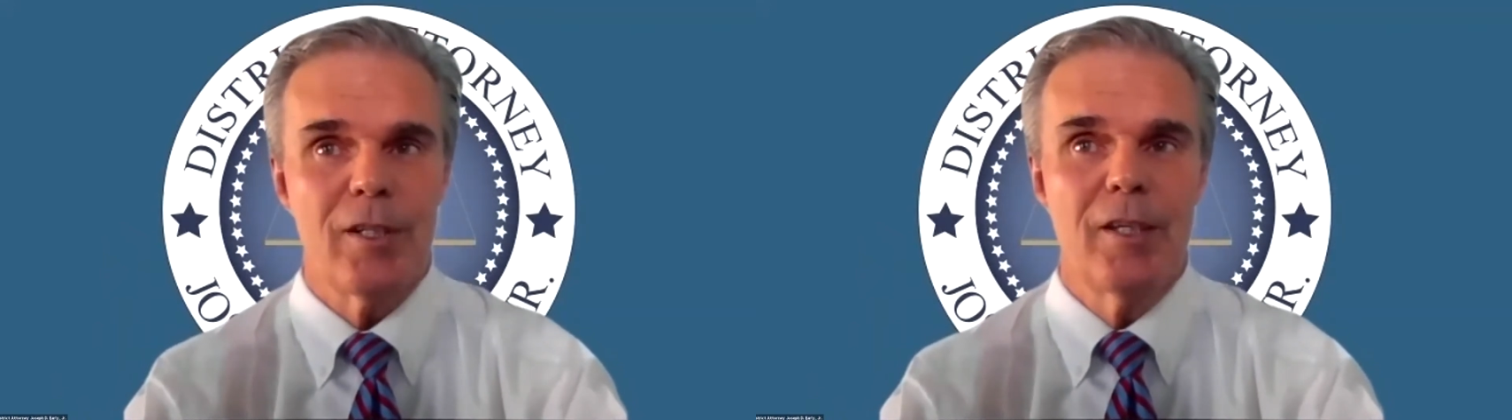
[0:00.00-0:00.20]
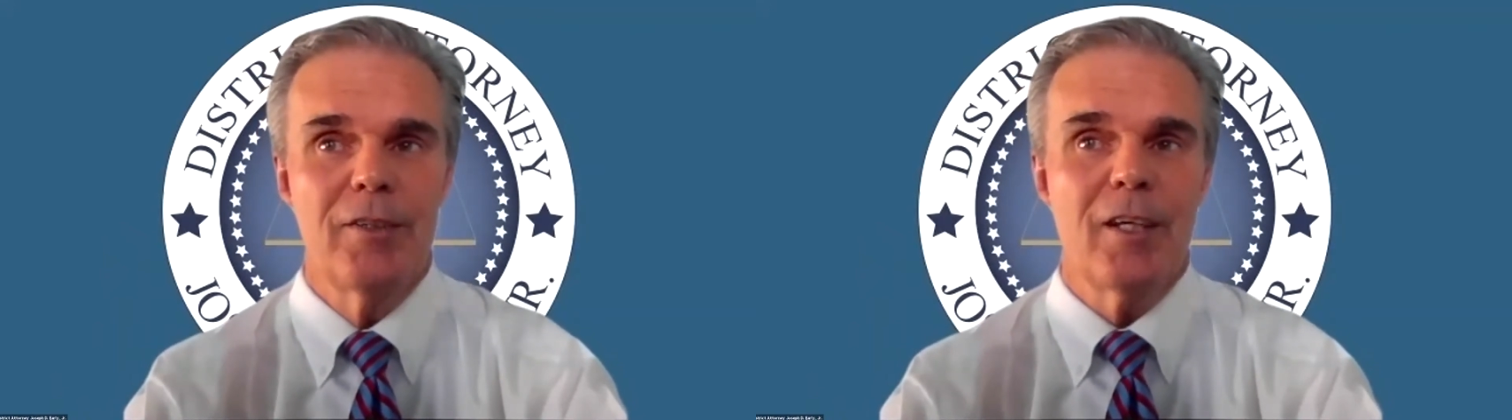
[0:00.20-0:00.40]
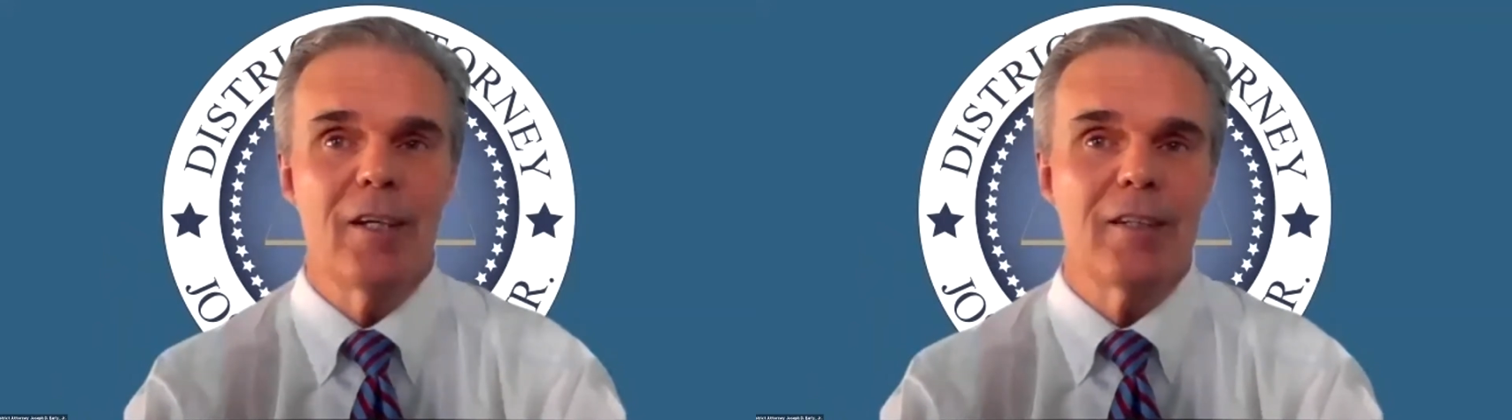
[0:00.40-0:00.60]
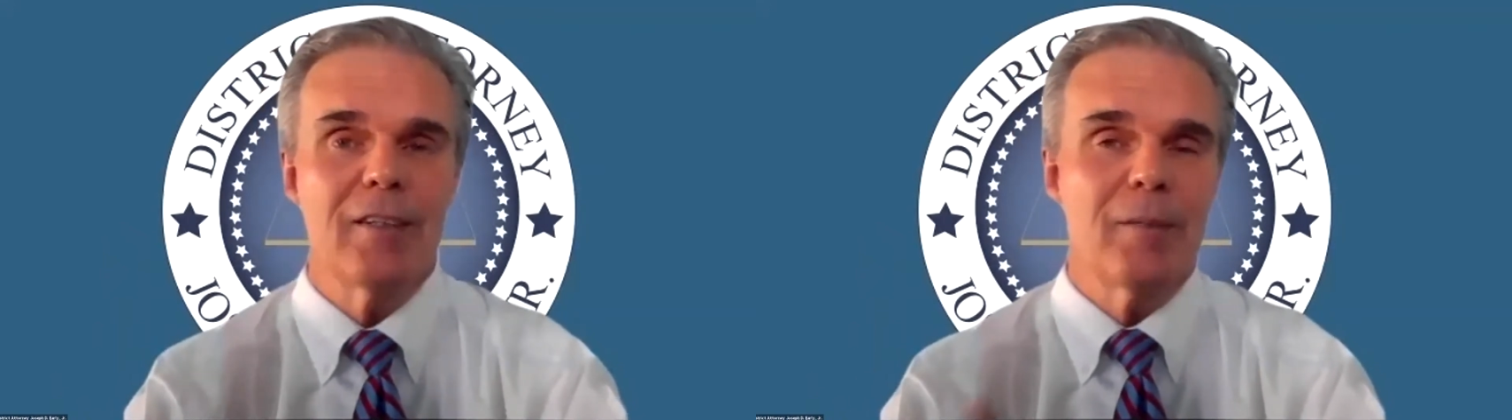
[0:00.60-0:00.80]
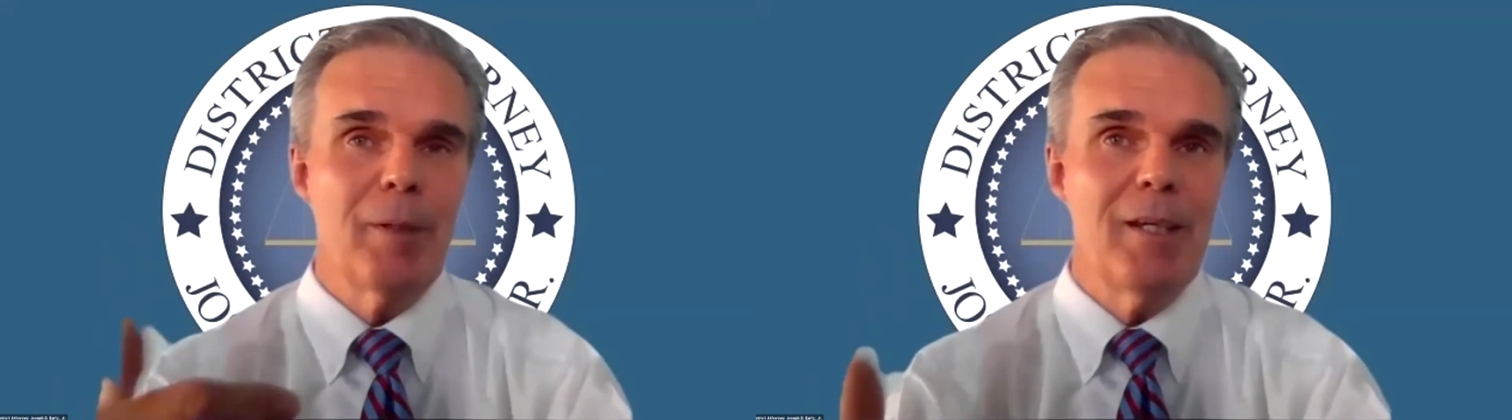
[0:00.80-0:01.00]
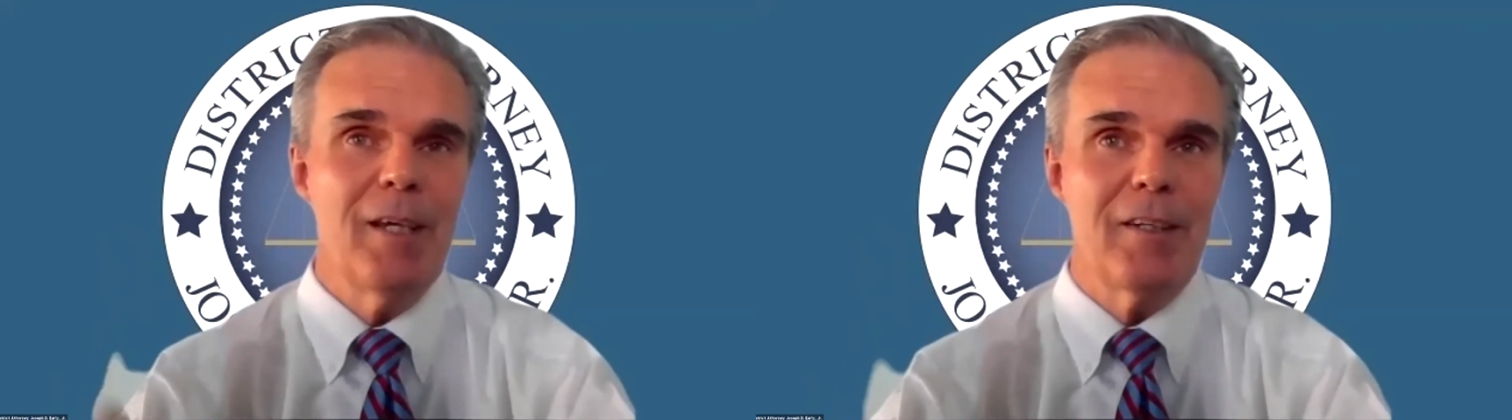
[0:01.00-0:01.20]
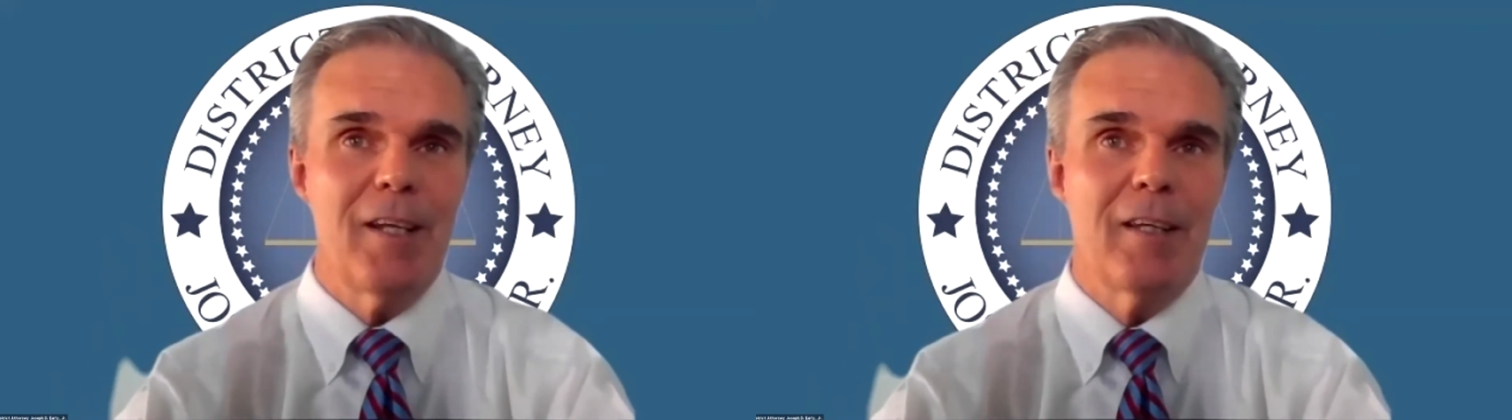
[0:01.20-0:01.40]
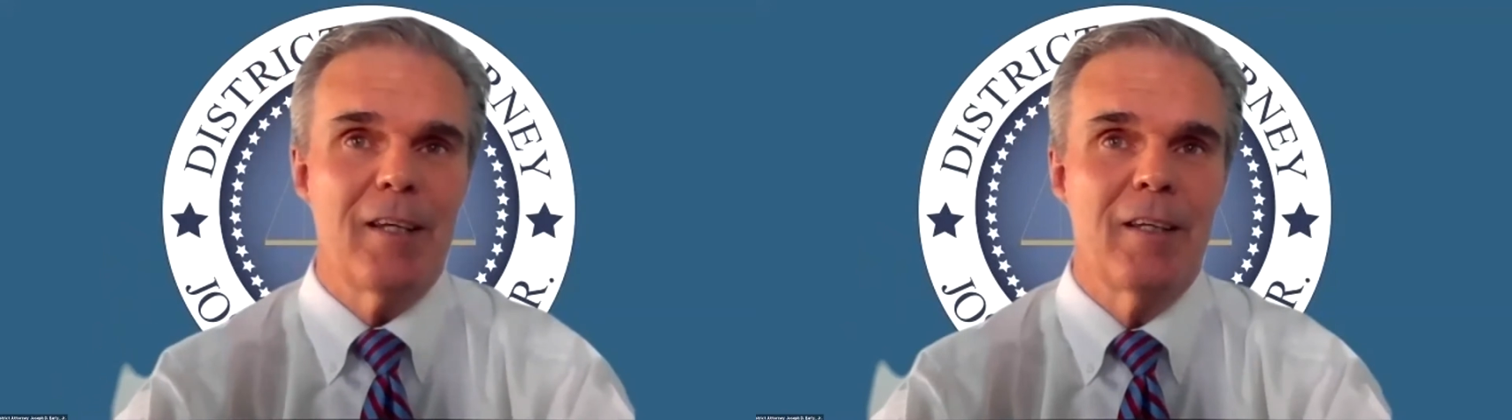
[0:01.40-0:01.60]
And they're going to be here
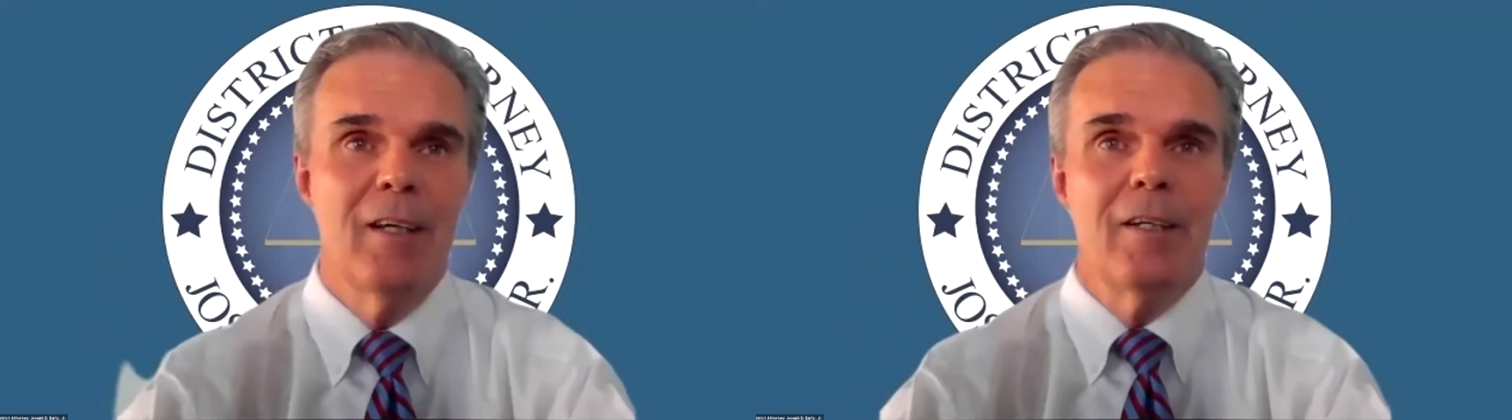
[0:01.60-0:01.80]
today